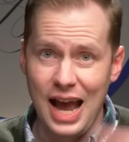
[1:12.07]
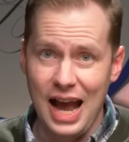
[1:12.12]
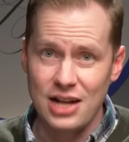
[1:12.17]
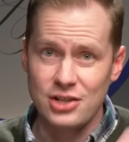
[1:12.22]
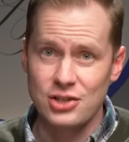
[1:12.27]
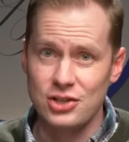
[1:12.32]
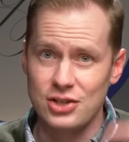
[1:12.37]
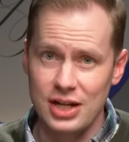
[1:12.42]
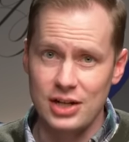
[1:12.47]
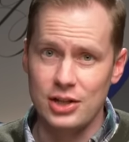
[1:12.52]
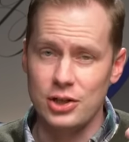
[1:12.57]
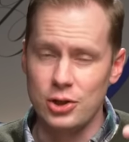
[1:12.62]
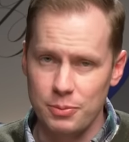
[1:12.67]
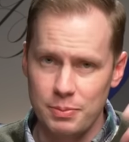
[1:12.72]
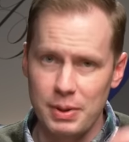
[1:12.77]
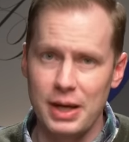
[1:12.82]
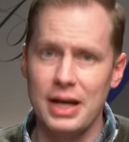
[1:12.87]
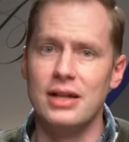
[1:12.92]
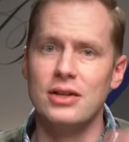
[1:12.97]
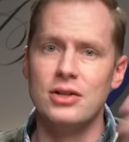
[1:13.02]
agitating your
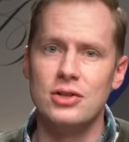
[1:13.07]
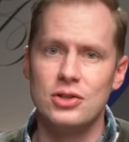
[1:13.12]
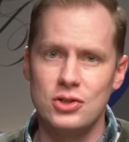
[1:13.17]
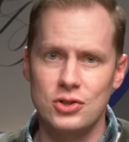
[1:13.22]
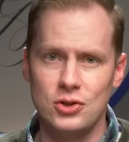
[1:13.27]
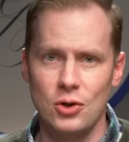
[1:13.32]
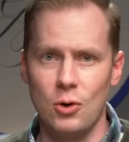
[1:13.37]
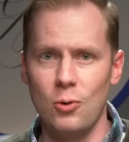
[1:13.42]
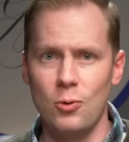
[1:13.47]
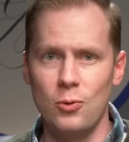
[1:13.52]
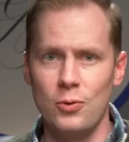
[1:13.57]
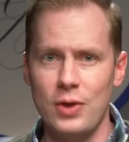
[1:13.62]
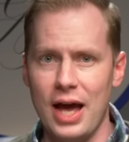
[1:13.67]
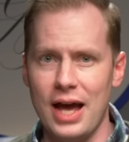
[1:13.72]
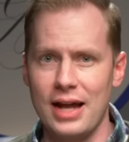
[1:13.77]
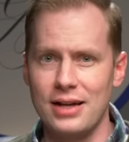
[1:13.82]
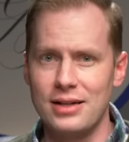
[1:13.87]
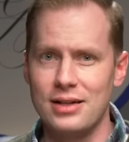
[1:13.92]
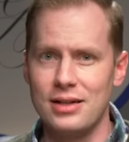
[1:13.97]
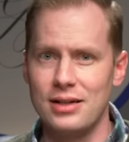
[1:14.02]
pen so
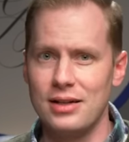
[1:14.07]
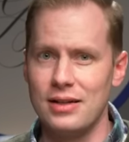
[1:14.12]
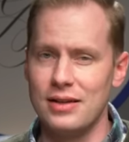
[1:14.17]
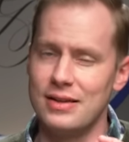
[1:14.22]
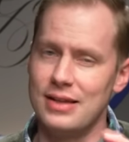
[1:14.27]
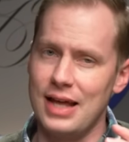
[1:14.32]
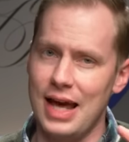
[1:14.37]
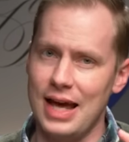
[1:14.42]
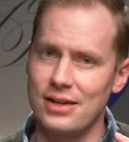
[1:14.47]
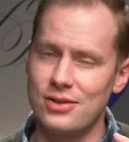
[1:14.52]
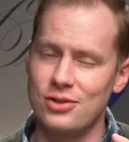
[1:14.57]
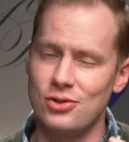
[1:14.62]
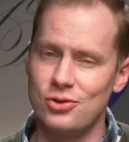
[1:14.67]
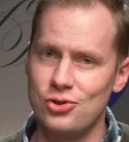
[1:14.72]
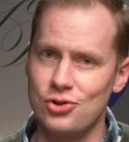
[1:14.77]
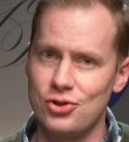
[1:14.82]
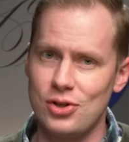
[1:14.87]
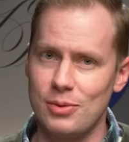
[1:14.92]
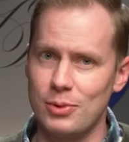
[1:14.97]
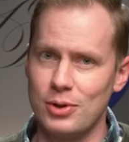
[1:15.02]
that that
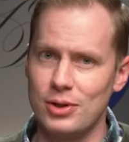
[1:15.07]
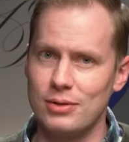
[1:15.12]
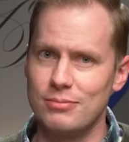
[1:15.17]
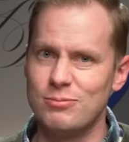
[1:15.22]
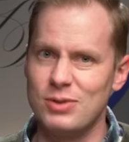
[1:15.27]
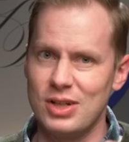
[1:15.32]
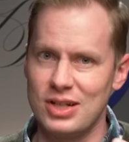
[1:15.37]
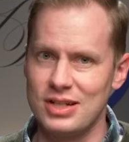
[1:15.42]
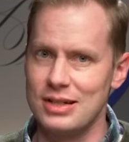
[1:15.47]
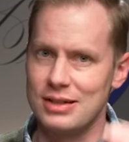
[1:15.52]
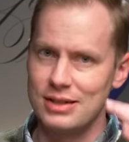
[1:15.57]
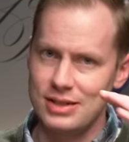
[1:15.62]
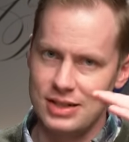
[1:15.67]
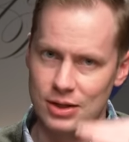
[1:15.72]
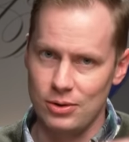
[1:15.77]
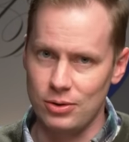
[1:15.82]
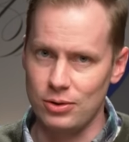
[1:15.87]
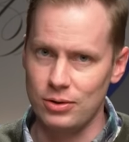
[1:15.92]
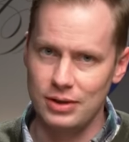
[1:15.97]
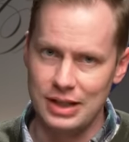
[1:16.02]
shimmer doesn't
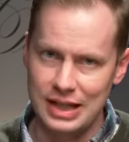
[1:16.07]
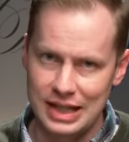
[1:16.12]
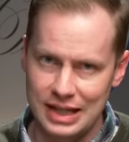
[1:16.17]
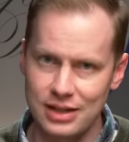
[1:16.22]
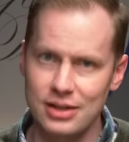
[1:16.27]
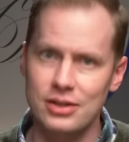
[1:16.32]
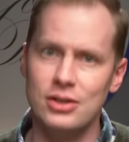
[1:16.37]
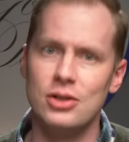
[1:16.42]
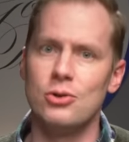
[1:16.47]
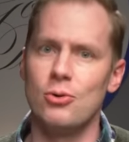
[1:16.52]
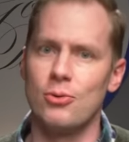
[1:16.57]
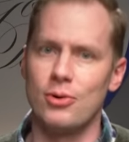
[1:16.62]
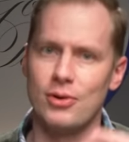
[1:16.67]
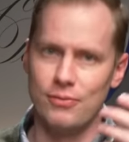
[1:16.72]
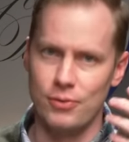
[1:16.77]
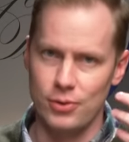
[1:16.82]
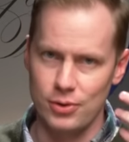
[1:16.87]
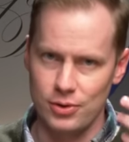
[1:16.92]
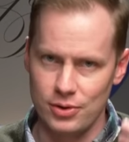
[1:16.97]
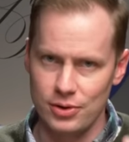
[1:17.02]
settle in your
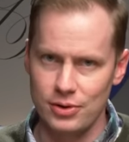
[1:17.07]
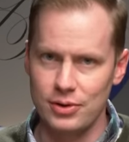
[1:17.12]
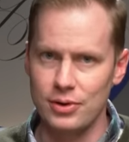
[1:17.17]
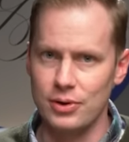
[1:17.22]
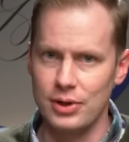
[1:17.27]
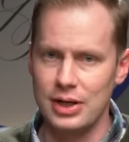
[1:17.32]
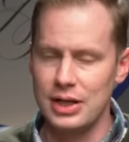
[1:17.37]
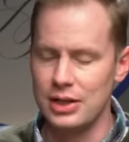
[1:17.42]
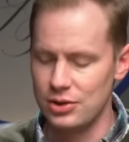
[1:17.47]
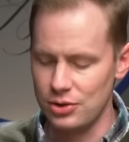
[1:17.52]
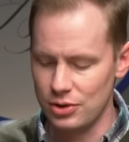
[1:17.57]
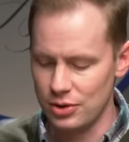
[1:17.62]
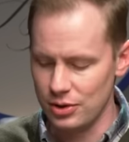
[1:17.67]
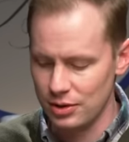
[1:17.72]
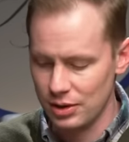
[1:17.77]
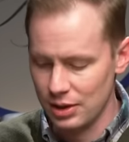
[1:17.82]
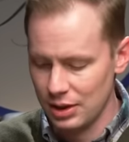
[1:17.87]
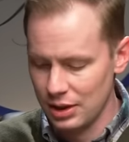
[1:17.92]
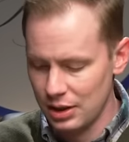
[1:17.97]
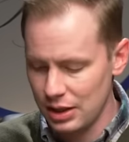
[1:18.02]
converter or in your
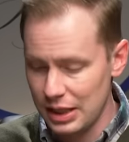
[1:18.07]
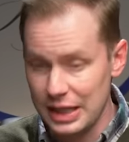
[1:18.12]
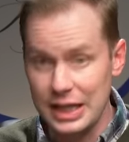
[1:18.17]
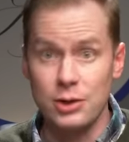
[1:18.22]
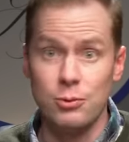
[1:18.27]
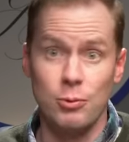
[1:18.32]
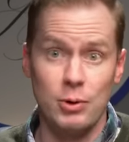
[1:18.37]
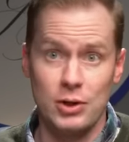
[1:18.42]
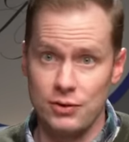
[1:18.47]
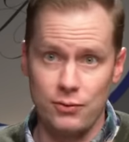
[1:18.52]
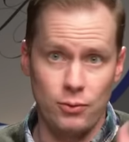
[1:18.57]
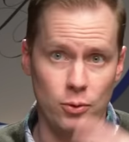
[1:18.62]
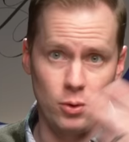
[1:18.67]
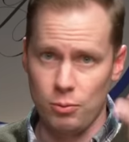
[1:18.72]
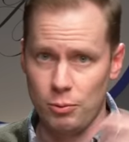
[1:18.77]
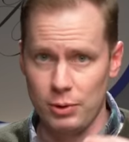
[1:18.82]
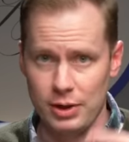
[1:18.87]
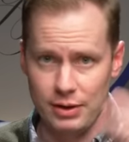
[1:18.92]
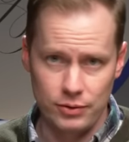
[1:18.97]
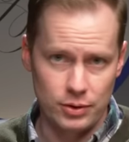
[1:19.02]
ink reservoir,
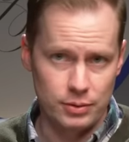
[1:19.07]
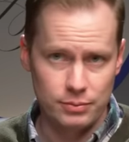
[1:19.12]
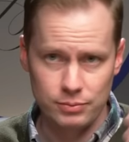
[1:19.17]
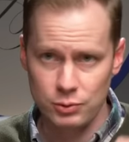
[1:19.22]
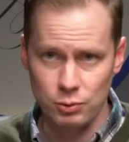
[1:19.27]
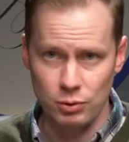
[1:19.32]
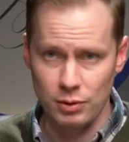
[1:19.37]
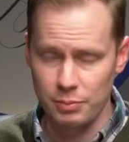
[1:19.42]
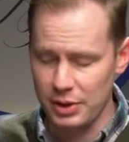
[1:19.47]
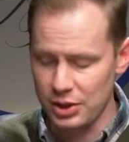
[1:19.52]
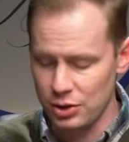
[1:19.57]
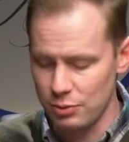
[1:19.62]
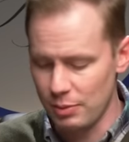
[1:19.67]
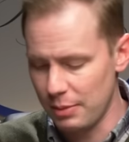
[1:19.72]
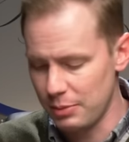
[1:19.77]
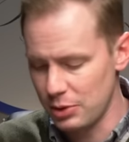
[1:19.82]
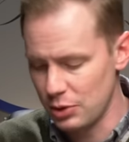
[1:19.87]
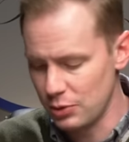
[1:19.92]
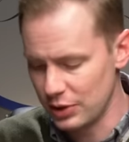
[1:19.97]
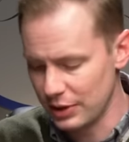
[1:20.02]
whatever sort of pen you
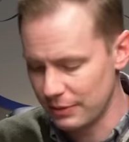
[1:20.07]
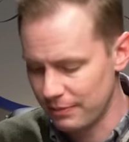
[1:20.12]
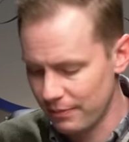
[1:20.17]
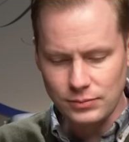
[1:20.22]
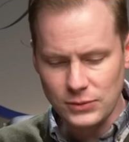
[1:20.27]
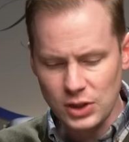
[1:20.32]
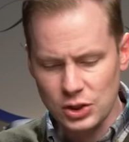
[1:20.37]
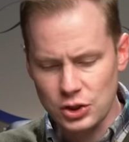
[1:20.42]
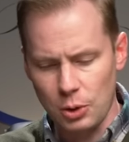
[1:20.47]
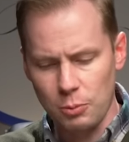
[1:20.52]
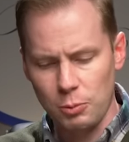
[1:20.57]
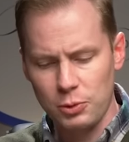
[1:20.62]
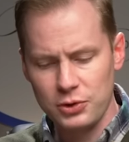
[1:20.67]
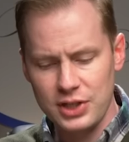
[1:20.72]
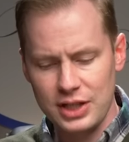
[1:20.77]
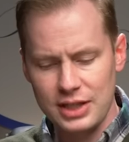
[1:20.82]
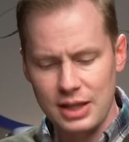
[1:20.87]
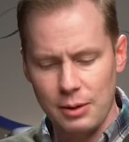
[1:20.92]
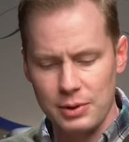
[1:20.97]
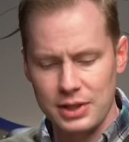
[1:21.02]
might be using. So we'll
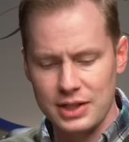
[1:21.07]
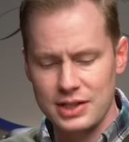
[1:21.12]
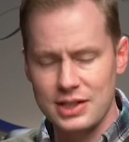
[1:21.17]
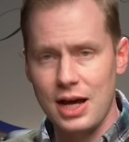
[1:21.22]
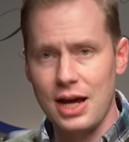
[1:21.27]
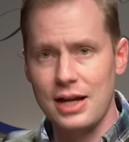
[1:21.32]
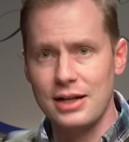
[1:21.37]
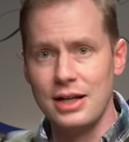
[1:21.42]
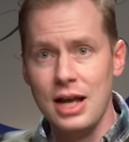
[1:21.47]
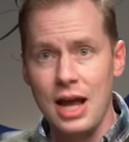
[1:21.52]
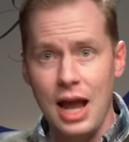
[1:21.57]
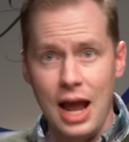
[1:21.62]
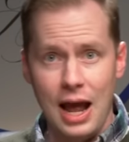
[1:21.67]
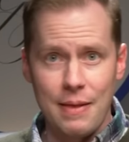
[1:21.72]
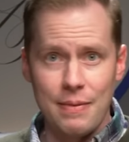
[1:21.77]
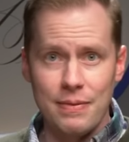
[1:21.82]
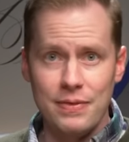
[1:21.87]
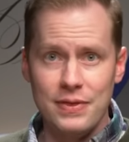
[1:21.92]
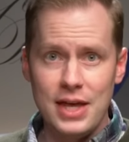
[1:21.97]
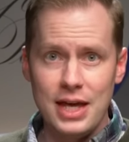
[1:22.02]
set that one aside.
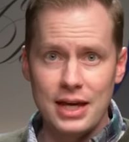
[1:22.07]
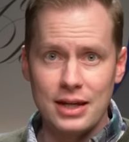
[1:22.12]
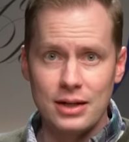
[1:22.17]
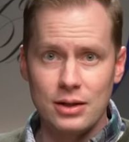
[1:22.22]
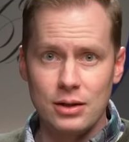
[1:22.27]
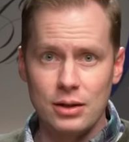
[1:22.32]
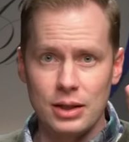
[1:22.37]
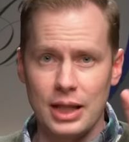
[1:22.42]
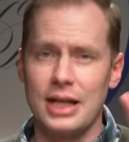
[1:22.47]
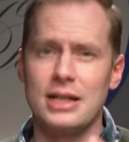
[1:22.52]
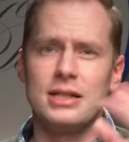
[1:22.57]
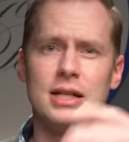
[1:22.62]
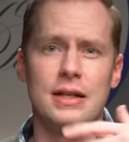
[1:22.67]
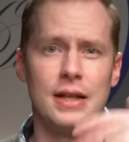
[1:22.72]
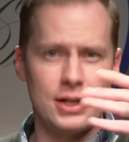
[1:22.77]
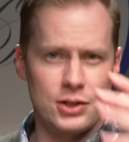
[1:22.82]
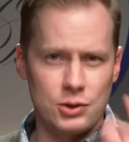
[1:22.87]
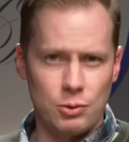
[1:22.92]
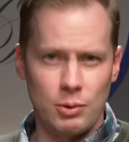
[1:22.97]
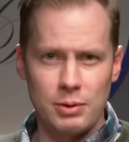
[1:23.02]
And then, like I said,
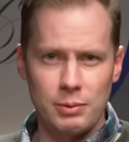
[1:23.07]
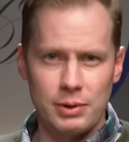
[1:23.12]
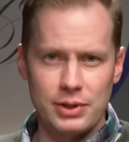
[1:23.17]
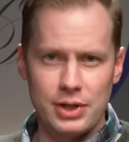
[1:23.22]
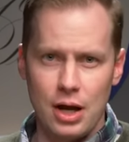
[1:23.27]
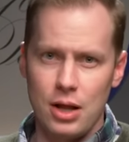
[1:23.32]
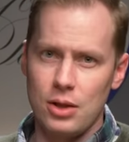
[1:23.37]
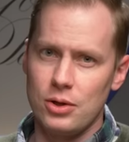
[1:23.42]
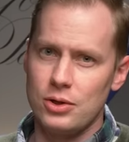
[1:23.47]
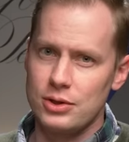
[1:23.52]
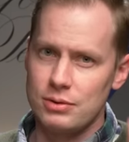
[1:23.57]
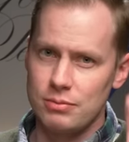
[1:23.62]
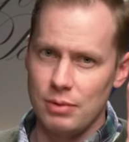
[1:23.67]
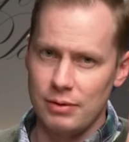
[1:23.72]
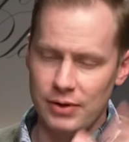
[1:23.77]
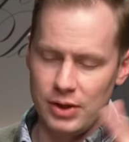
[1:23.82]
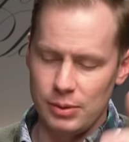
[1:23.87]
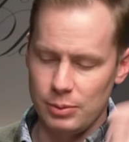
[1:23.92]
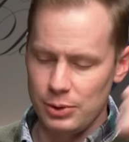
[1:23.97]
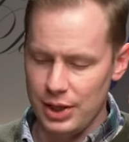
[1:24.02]
that's $21
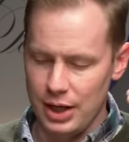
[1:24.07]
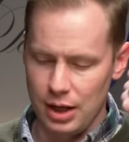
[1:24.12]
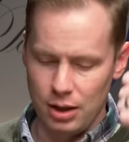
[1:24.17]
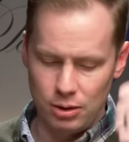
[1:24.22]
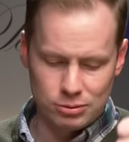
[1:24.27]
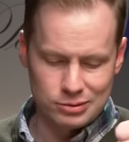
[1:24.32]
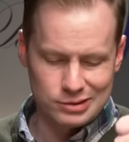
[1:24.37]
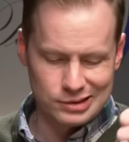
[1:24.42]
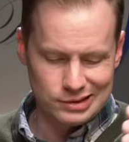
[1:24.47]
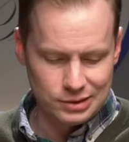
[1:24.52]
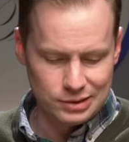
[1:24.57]
available now.